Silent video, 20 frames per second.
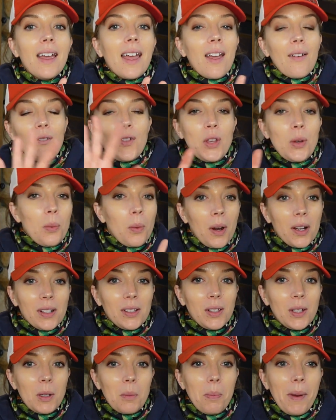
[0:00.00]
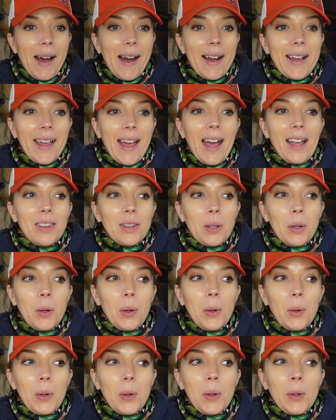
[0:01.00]
If you wanna look back at the
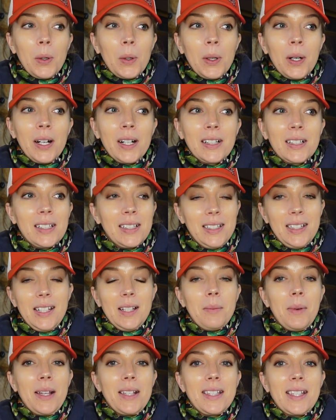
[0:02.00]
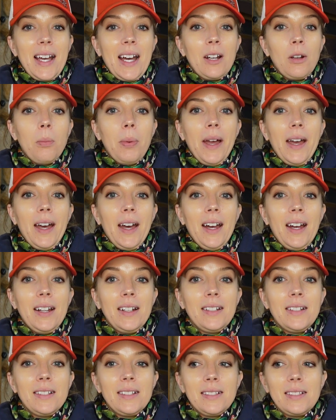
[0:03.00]
whole cleaning my saddle
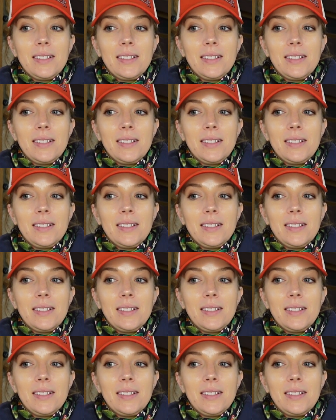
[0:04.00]
pad